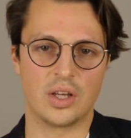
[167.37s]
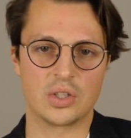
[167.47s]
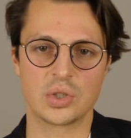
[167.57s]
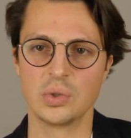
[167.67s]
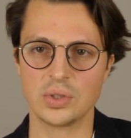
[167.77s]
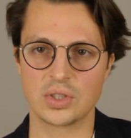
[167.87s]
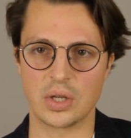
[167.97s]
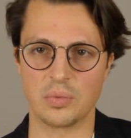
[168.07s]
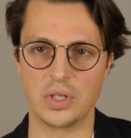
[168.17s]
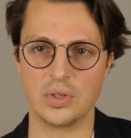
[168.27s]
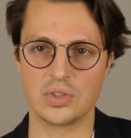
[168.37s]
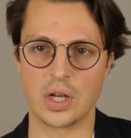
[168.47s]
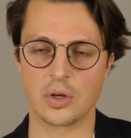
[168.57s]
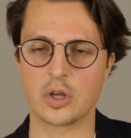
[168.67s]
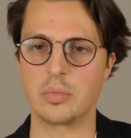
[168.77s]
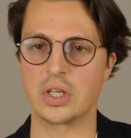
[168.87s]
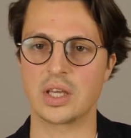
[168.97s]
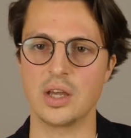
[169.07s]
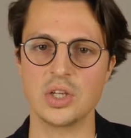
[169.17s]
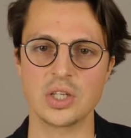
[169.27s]
tools that we use in our
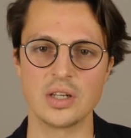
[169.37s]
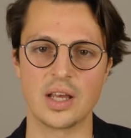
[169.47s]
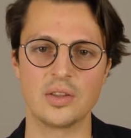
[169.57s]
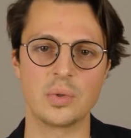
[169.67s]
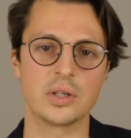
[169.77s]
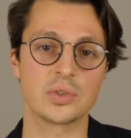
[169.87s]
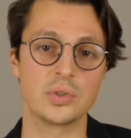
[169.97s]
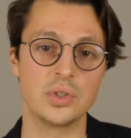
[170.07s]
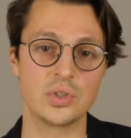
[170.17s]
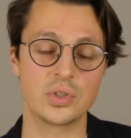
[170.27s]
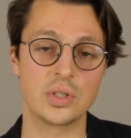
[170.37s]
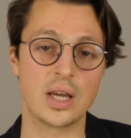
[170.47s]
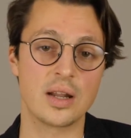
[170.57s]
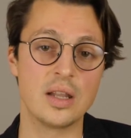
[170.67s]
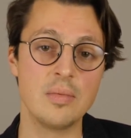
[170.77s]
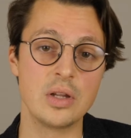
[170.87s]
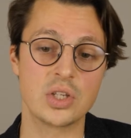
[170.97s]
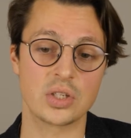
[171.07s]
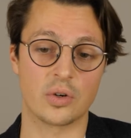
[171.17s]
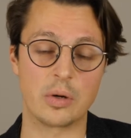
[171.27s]
communication, and we also use to get an
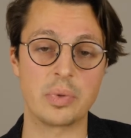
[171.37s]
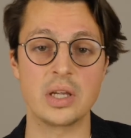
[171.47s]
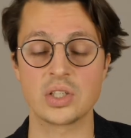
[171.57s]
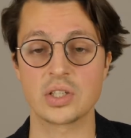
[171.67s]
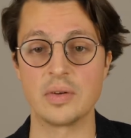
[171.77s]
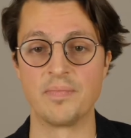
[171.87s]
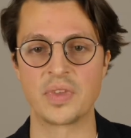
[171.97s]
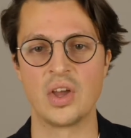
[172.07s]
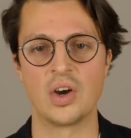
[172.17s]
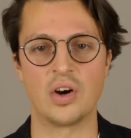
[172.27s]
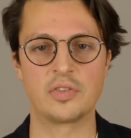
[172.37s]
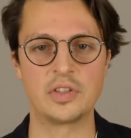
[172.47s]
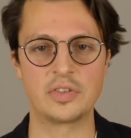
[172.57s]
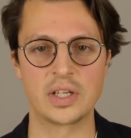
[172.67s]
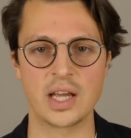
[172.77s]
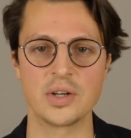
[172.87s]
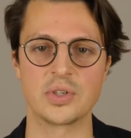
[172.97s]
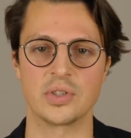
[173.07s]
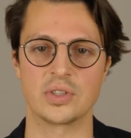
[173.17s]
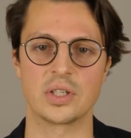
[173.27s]
image or a picture of different
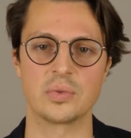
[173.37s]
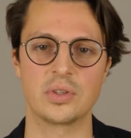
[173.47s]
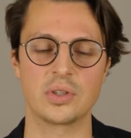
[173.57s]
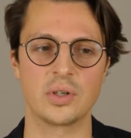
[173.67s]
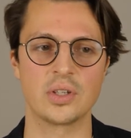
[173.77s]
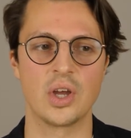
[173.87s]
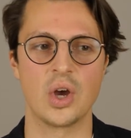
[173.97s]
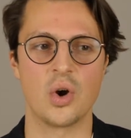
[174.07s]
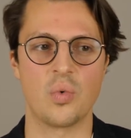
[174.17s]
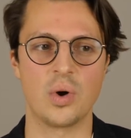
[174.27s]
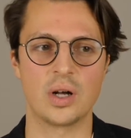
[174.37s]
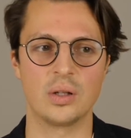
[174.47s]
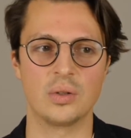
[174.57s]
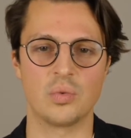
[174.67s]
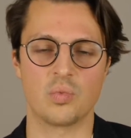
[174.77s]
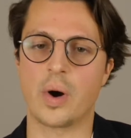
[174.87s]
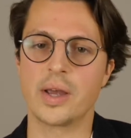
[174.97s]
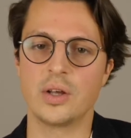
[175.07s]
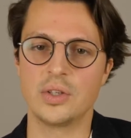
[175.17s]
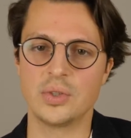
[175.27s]
countries. And we thought, well, why
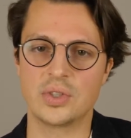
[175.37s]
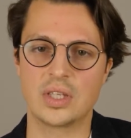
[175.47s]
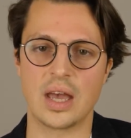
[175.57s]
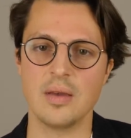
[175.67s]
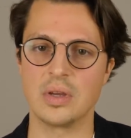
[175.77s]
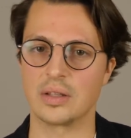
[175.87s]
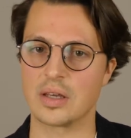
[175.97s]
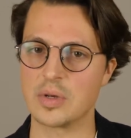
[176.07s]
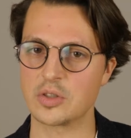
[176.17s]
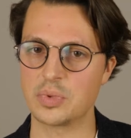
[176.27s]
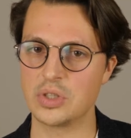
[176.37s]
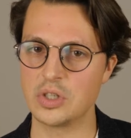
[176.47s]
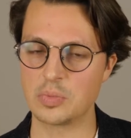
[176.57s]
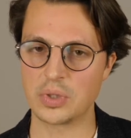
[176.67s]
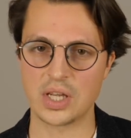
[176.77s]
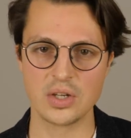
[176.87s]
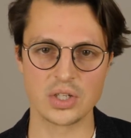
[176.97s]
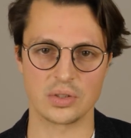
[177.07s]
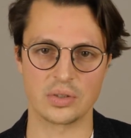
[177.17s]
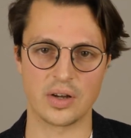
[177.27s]
not use gaming? There must be a huge
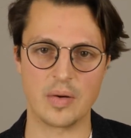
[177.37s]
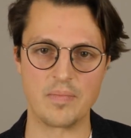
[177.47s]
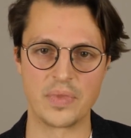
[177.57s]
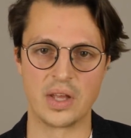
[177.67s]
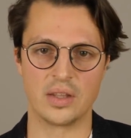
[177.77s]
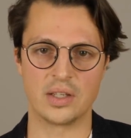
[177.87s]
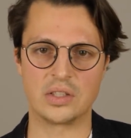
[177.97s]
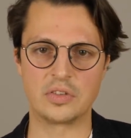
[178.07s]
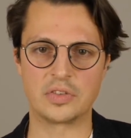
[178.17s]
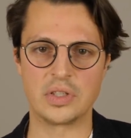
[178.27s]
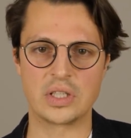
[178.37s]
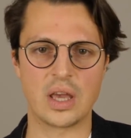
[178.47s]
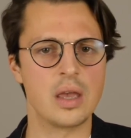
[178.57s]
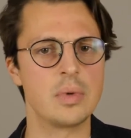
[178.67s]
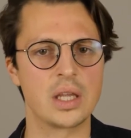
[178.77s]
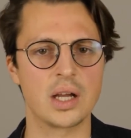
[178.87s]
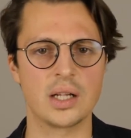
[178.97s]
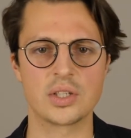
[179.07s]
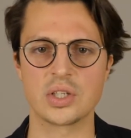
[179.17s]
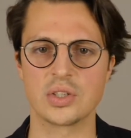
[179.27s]
potential. There are different gaming
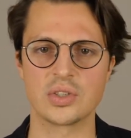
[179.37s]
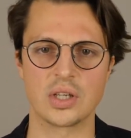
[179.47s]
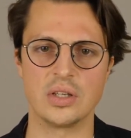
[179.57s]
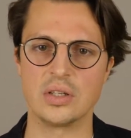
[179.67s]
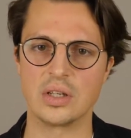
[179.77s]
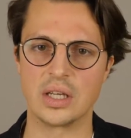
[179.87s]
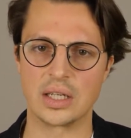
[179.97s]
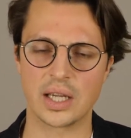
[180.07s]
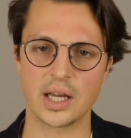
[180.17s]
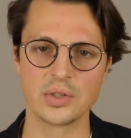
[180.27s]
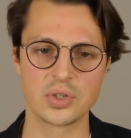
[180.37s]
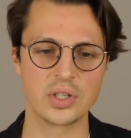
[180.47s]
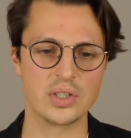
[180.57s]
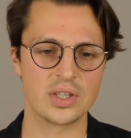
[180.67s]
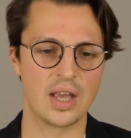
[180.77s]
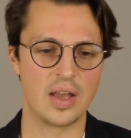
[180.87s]
cultures in countries.